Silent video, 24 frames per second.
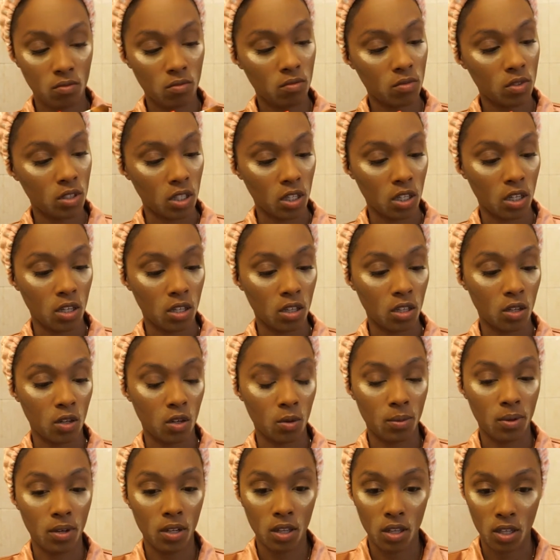take a little
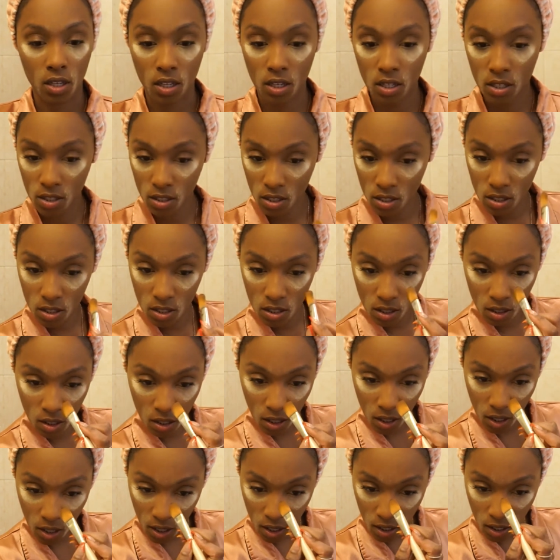bit of this.
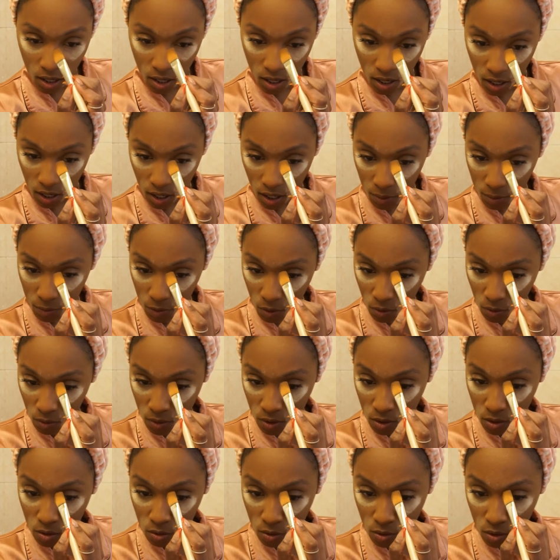I'm
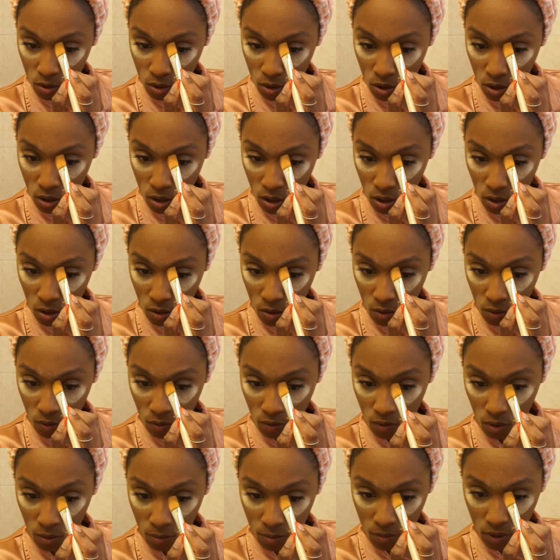going to go
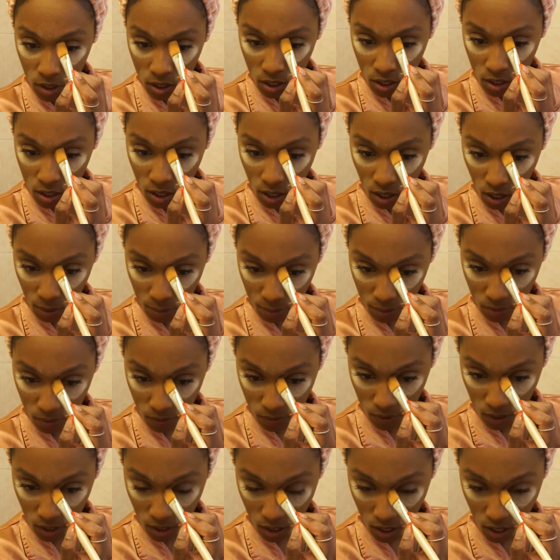from the top of
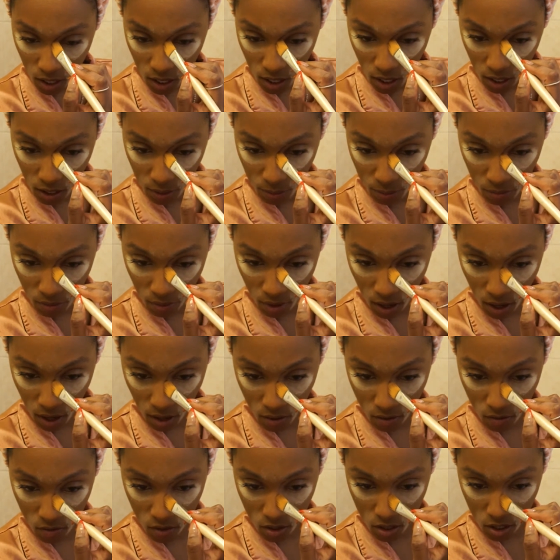the
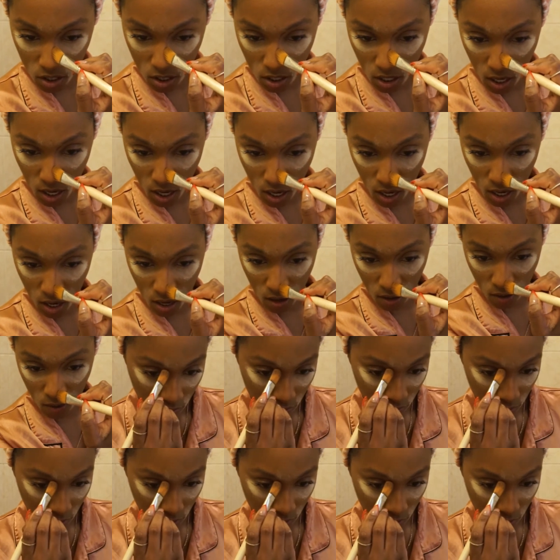eyebrow down.